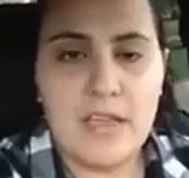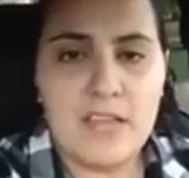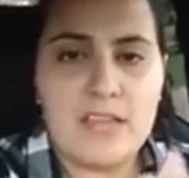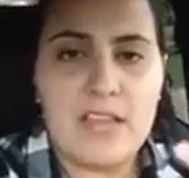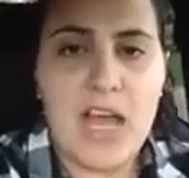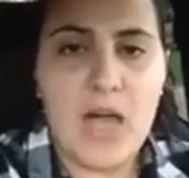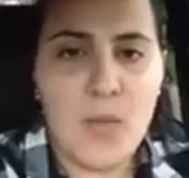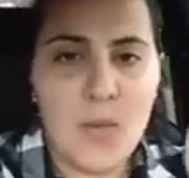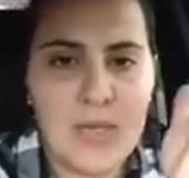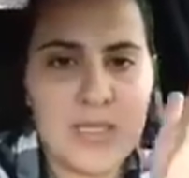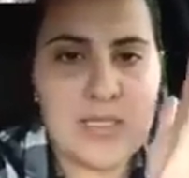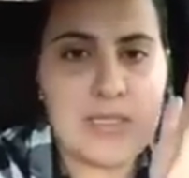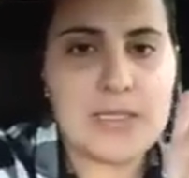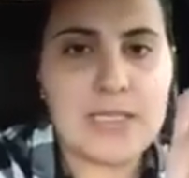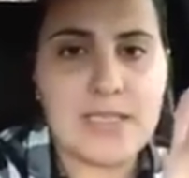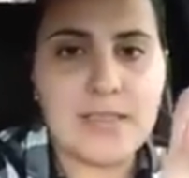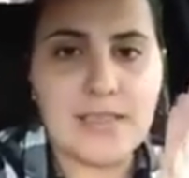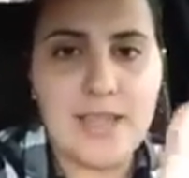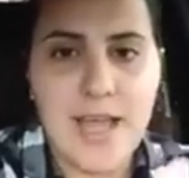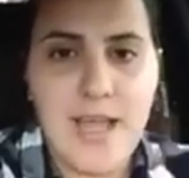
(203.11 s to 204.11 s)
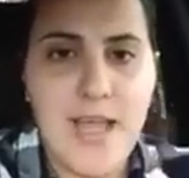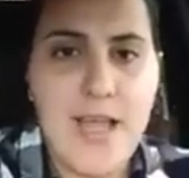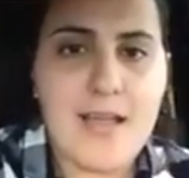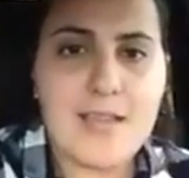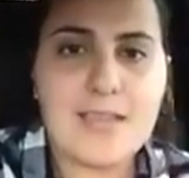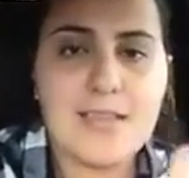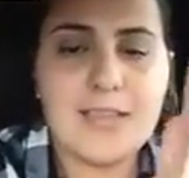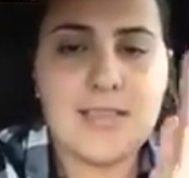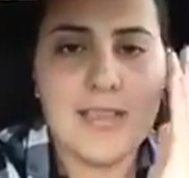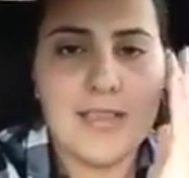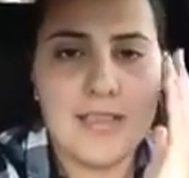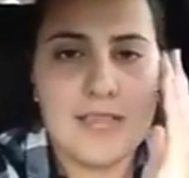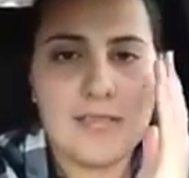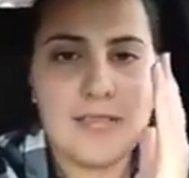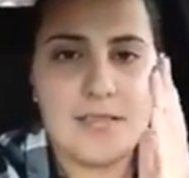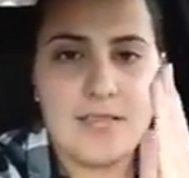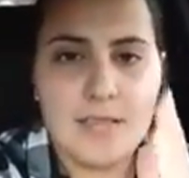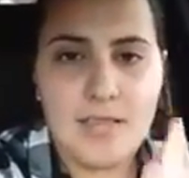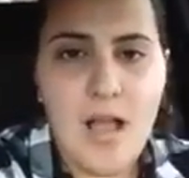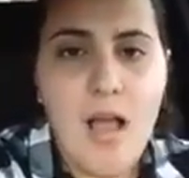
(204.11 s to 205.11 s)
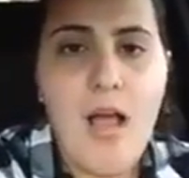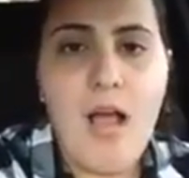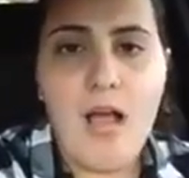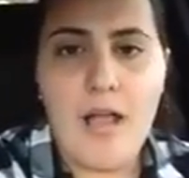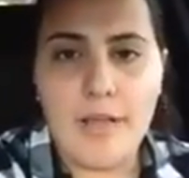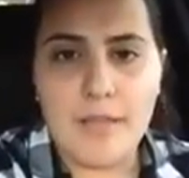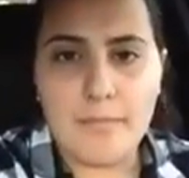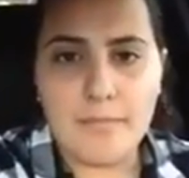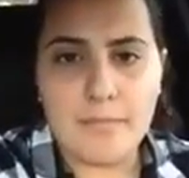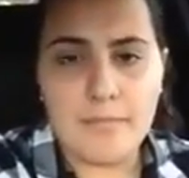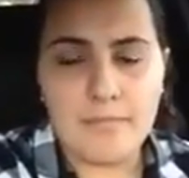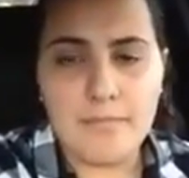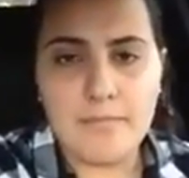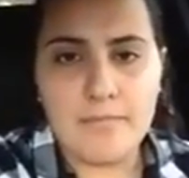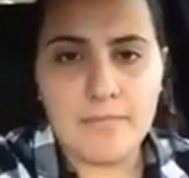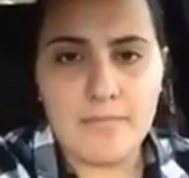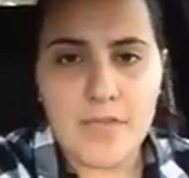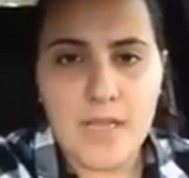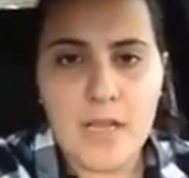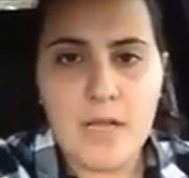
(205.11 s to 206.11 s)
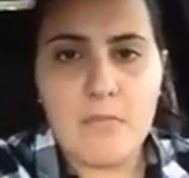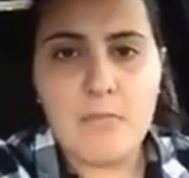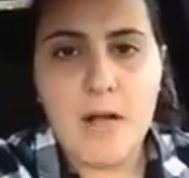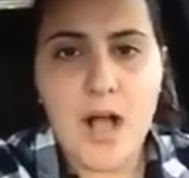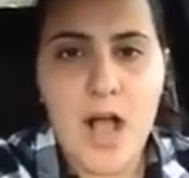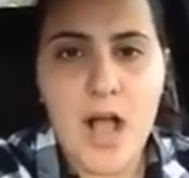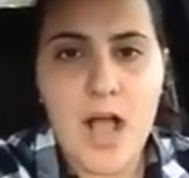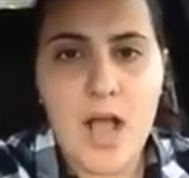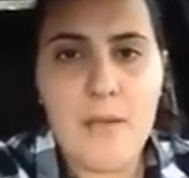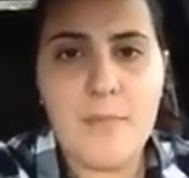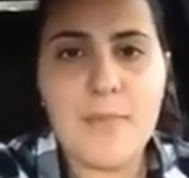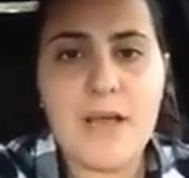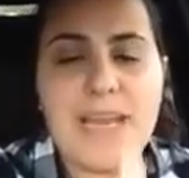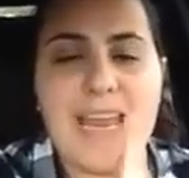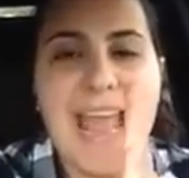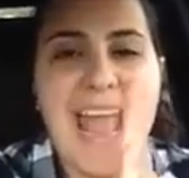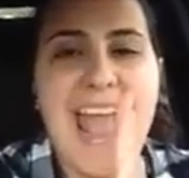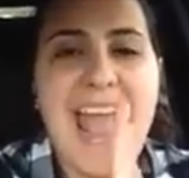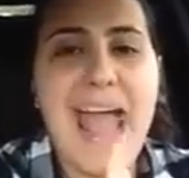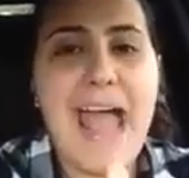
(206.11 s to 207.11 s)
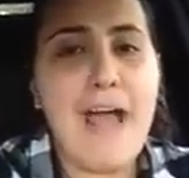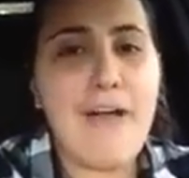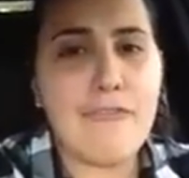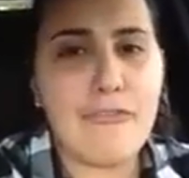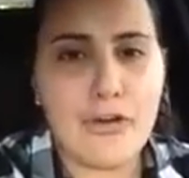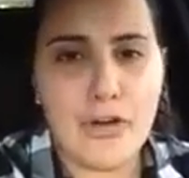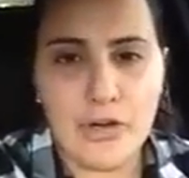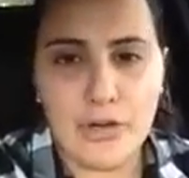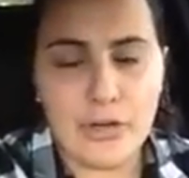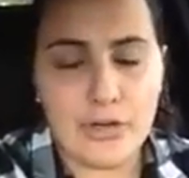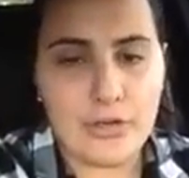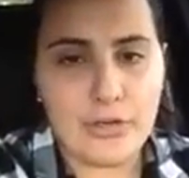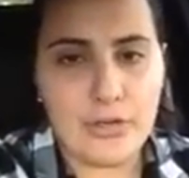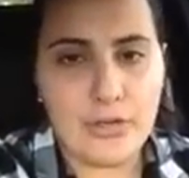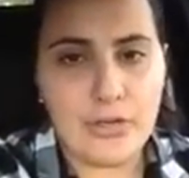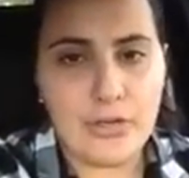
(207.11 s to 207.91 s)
That was the last time Muhammad ever